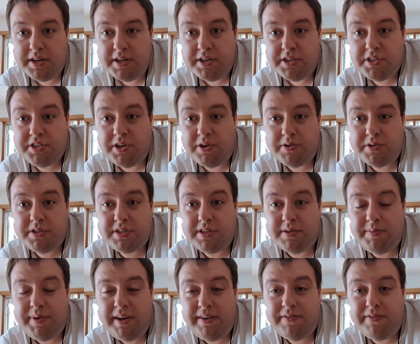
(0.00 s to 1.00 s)
So, to
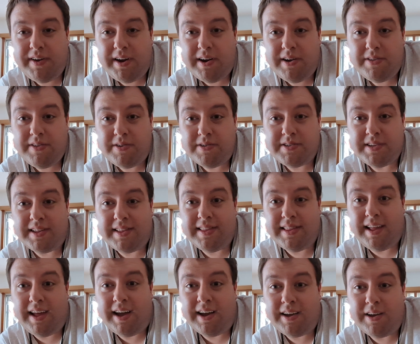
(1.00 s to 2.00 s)
be fair, there's a
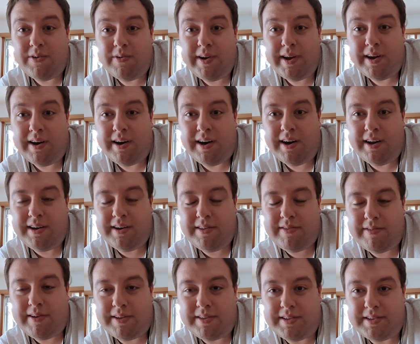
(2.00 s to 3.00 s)
lot going on
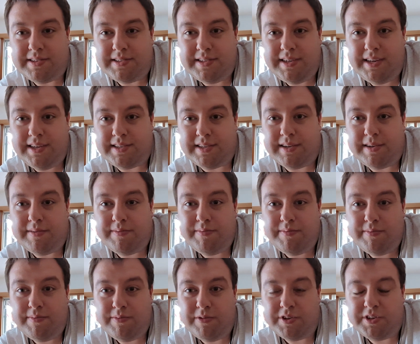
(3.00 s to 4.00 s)
throughout the season,
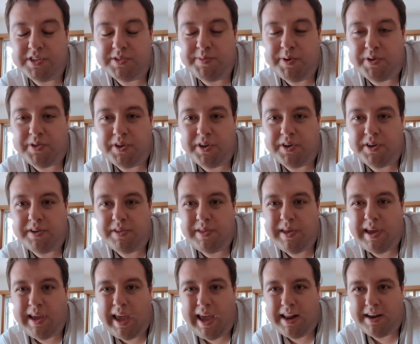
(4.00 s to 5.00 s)
which is both a good
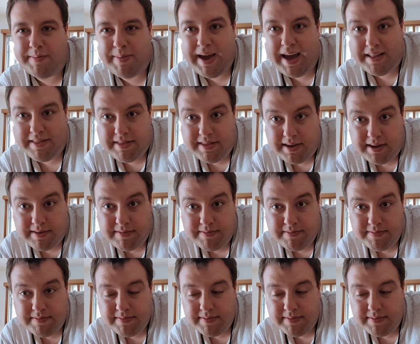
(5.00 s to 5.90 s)
thing and a bad thing.